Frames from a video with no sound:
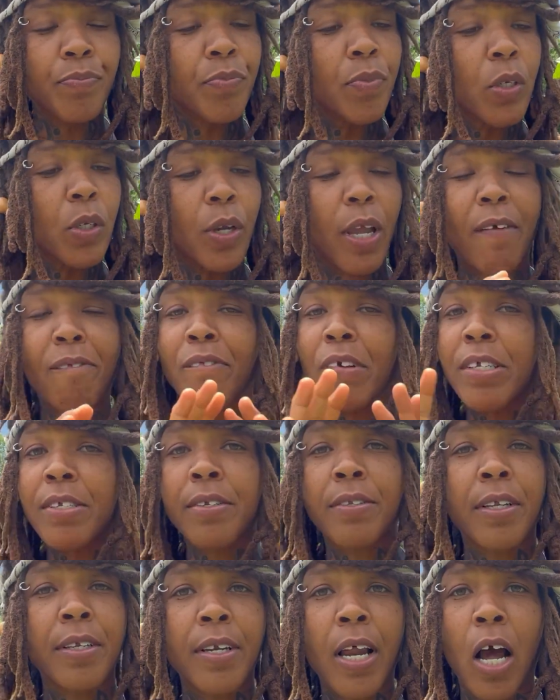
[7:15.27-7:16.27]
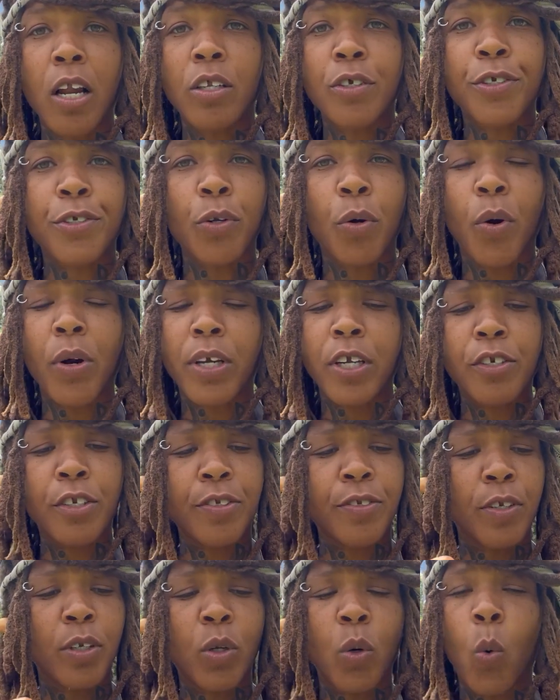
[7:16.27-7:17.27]
okay? Visit the dollar store, get
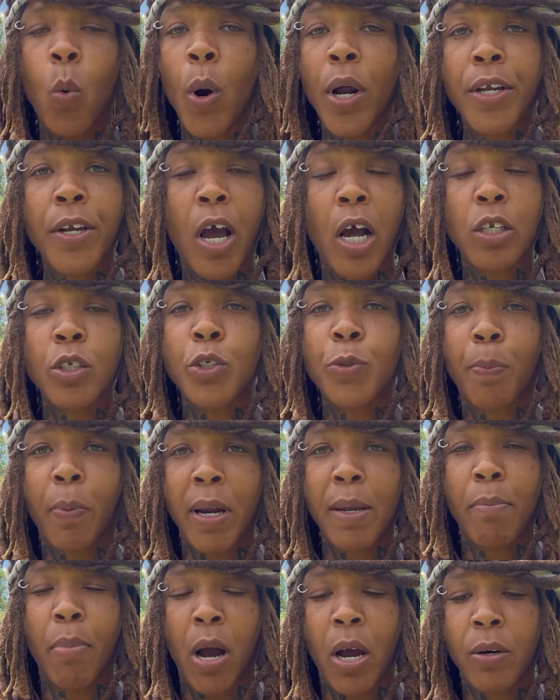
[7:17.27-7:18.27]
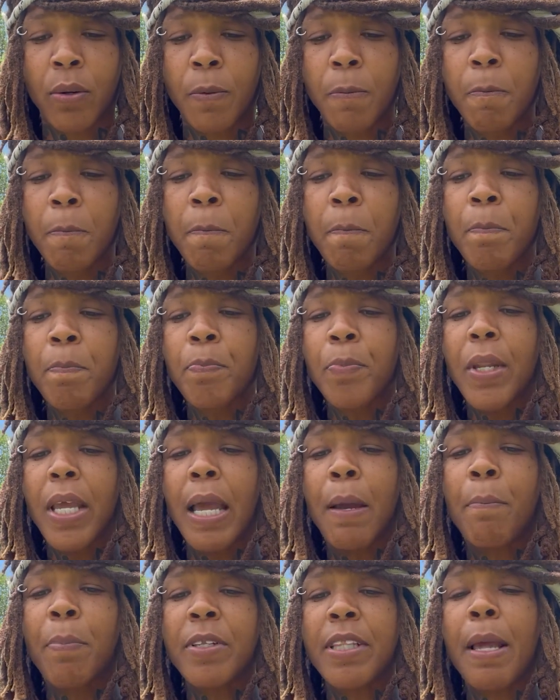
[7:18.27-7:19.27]
just a little $1 spray bottle
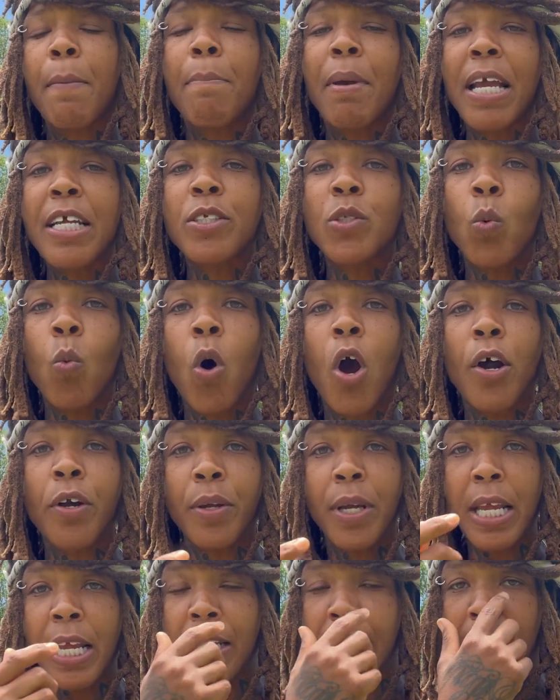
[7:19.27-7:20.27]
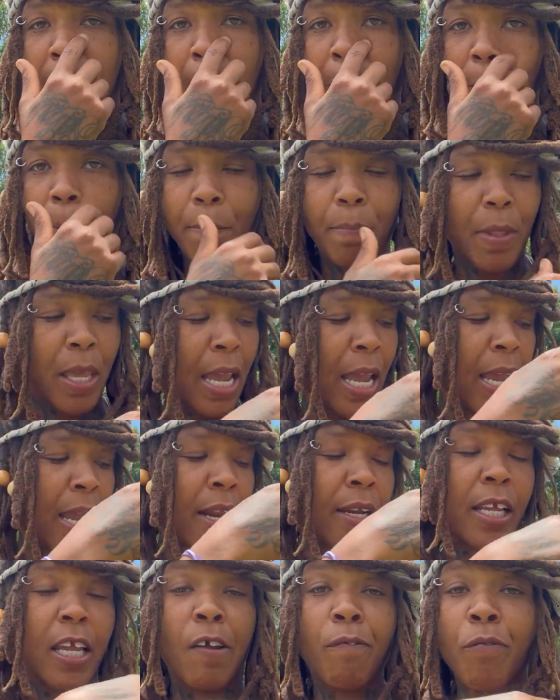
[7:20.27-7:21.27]
and put that basil water in there.
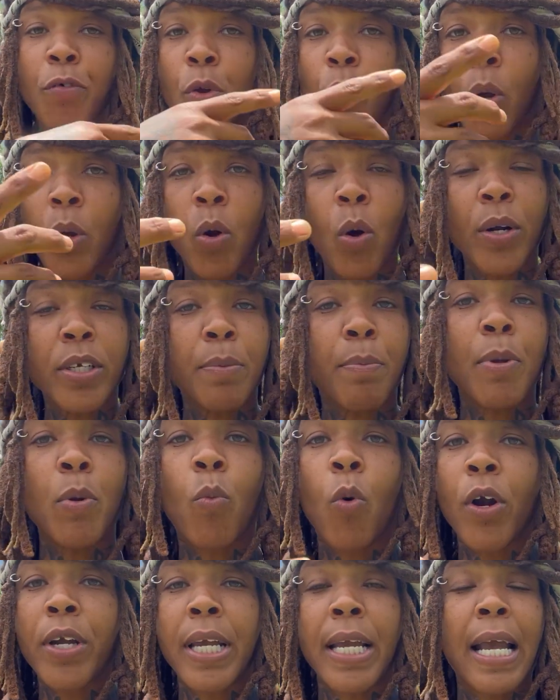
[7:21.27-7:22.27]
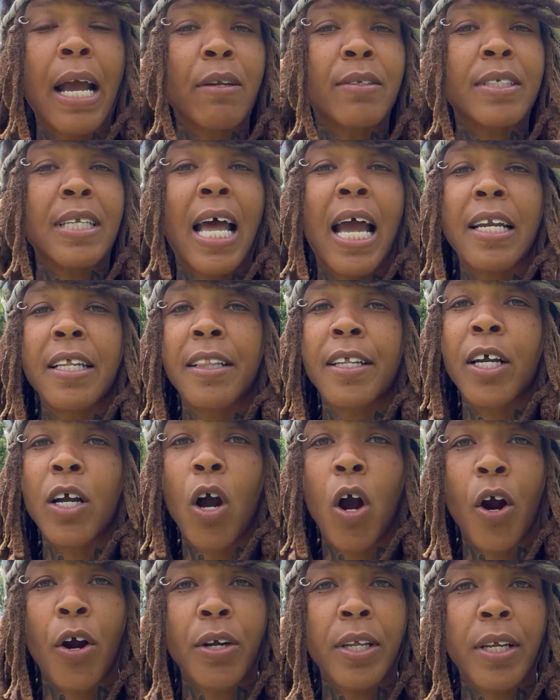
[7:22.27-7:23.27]
And if you are going to be working outside in the
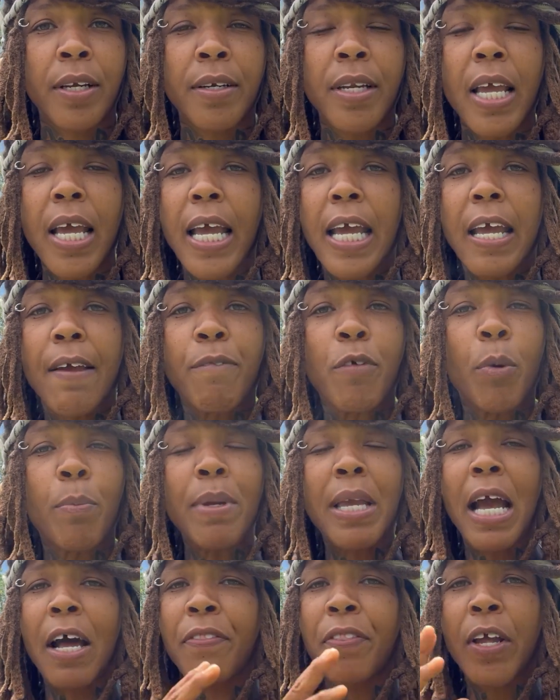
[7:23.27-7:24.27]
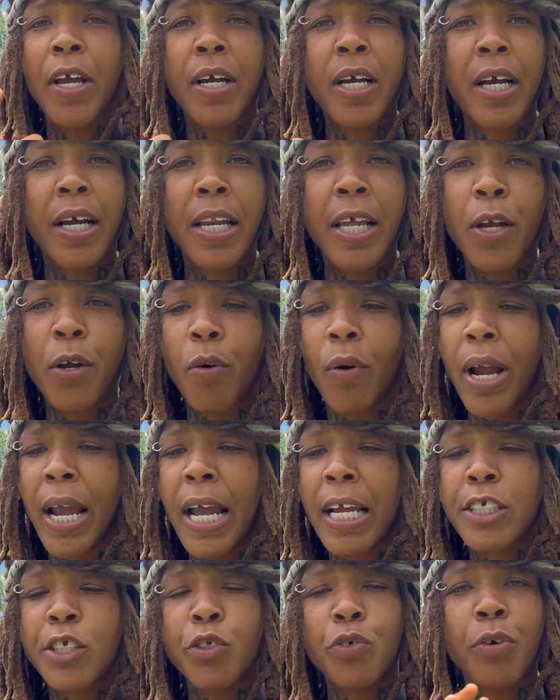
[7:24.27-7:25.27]
garden, you'll be out there cutting
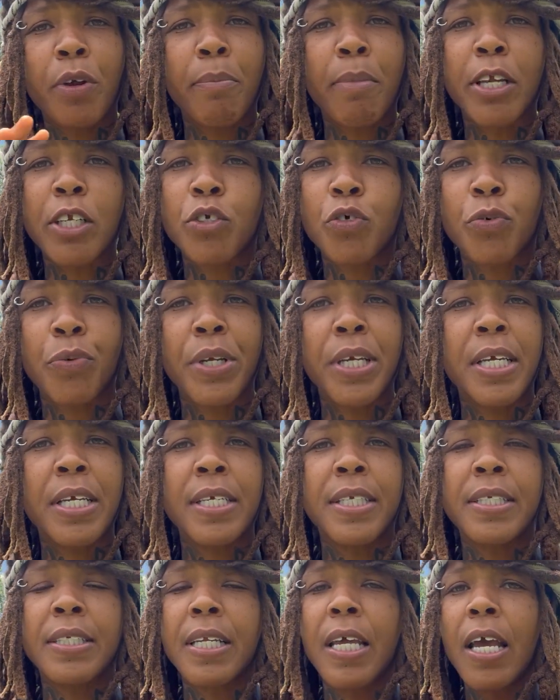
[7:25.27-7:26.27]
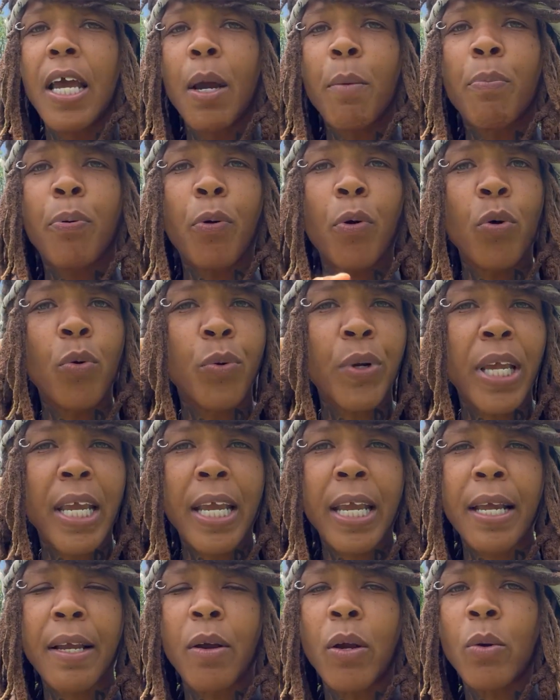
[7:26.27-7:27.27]
grass, trimming trees,
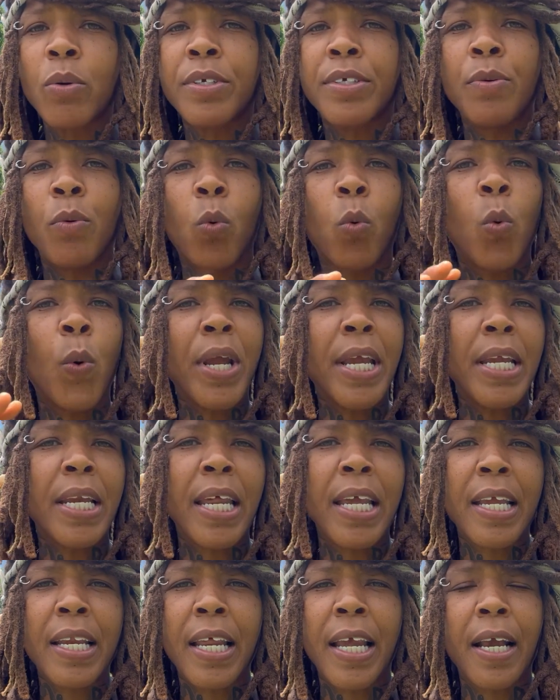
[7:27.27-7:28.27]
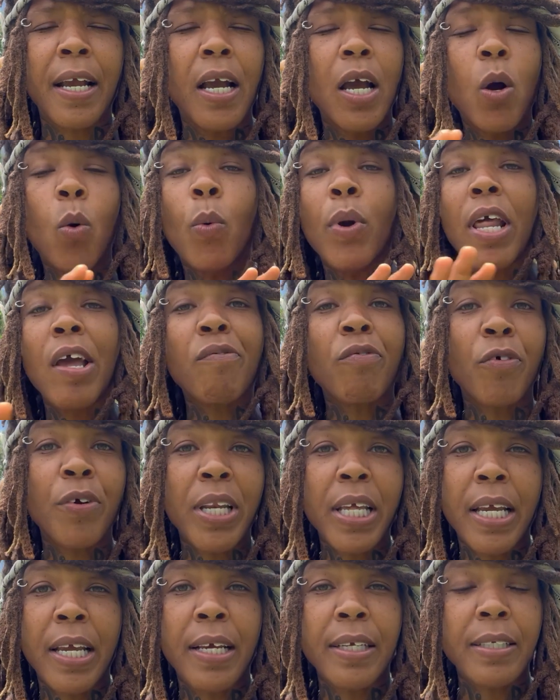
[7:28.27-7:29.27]
pruning, weed eating, whatever it
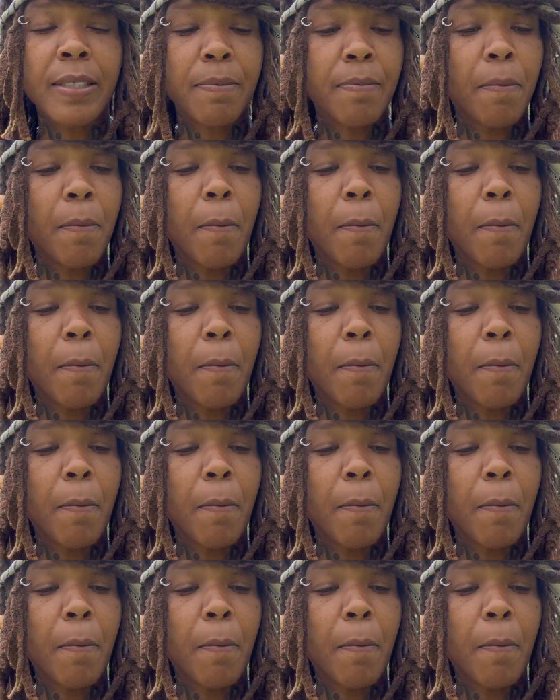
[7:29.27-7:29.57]
is,